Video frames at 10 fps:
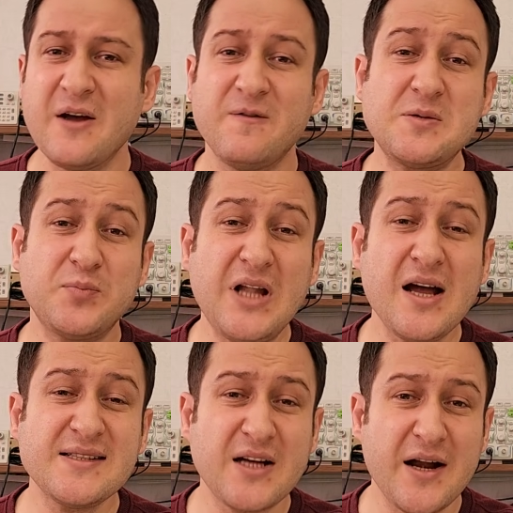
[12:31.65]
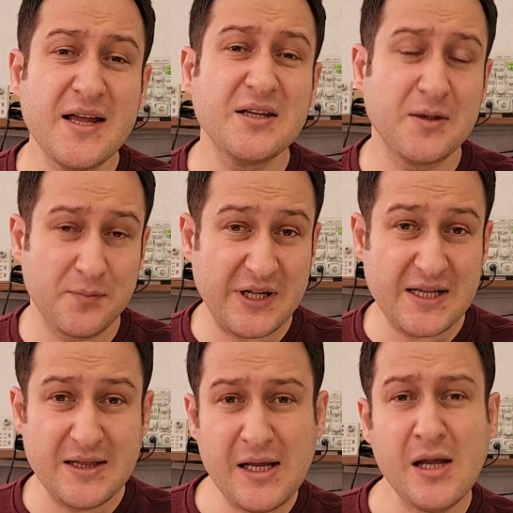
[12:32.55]
which blocks current
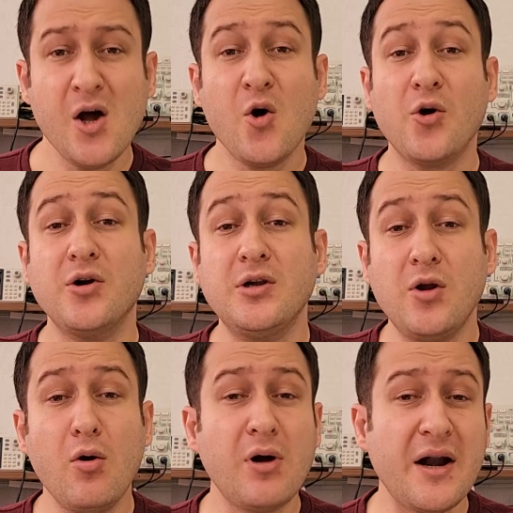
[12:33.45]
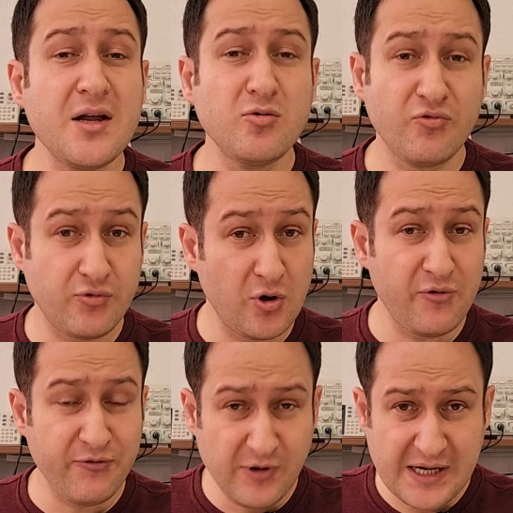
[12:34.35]
completely or allow current to flow
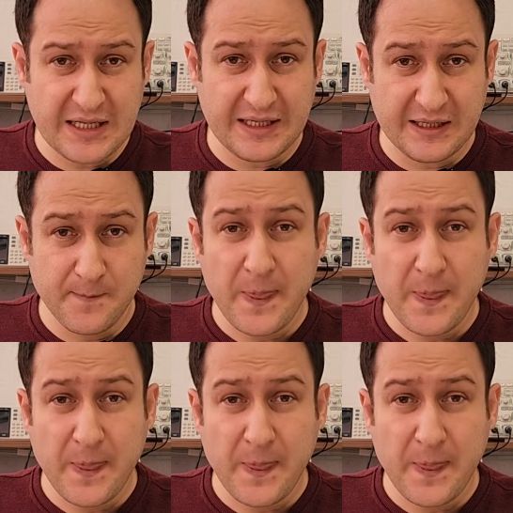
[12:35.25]
freely.